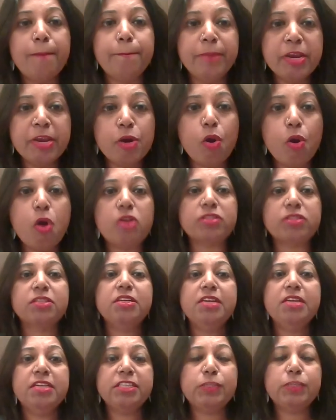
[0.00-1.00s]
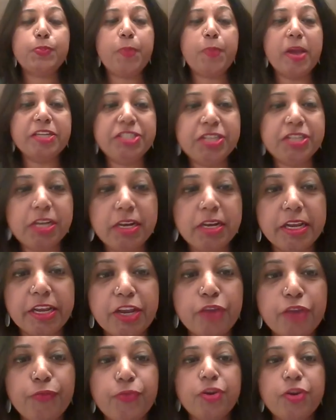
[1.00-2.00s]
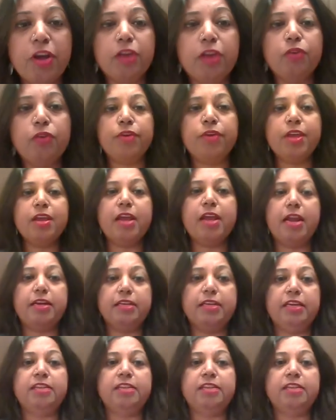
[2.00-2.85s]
Because especially if you are looking at